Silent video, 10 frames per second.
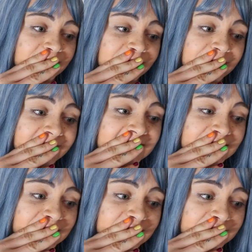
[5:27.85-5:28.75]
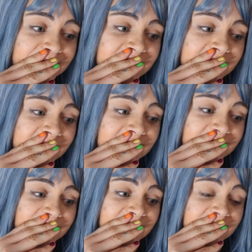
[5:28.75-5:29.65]
and if you're feeling guilty enough
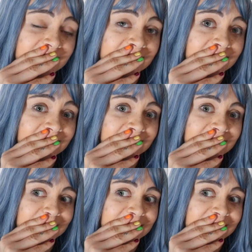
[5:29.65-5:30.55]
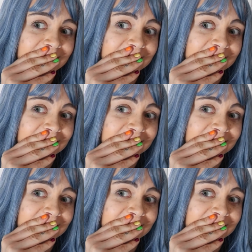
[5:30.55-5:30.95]
that you've got to tell her, I mean,